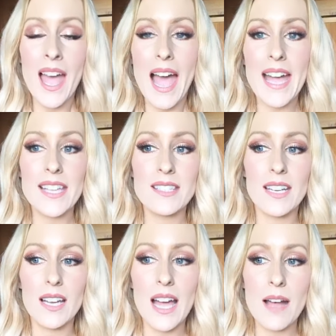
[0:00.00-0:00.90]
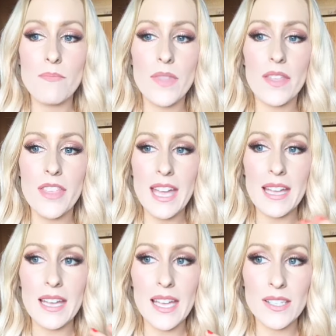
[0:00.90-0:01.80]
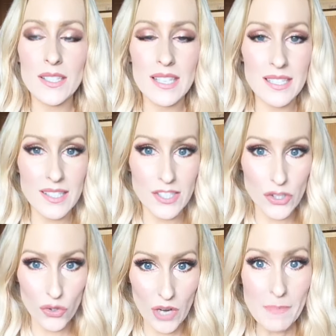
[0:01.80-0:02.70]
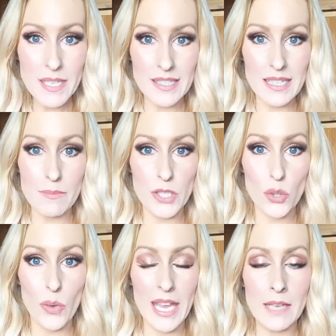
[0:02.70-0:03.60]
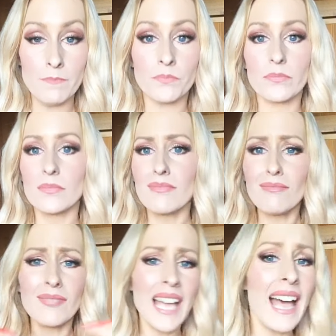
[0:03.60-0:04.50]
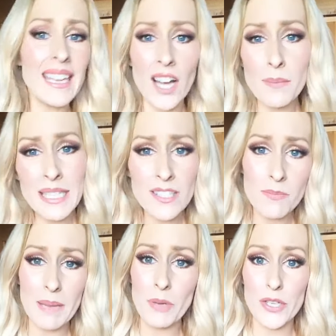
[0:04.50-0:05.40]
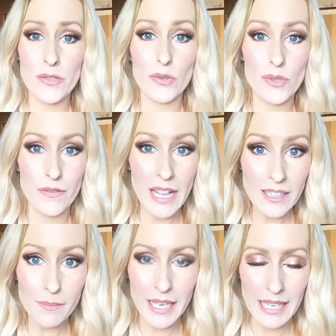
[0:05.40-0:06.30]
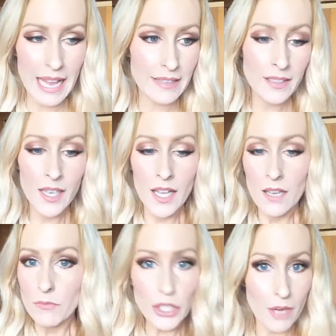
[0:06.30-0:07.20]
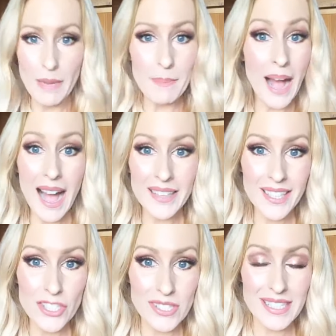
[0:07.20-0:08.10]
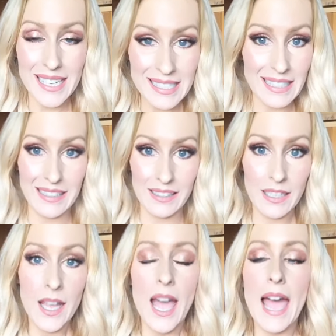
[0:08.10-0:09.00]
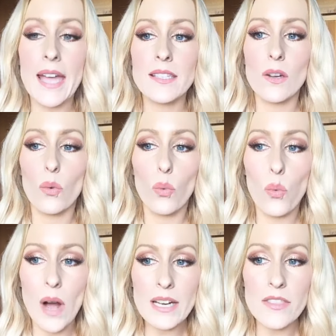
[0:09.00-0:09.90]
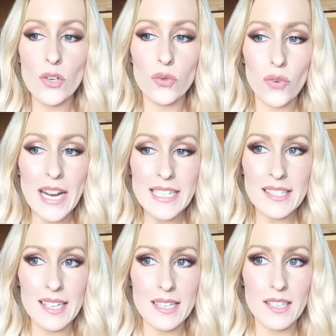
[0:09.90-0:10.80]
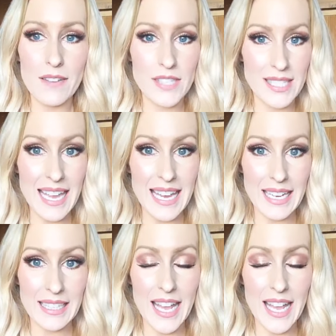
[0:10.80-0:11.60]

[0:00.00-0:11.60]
And um, there is this discrepancy between, hey, I'm into my personal development, and you know my partner just isn't and one of the greatest things I've seen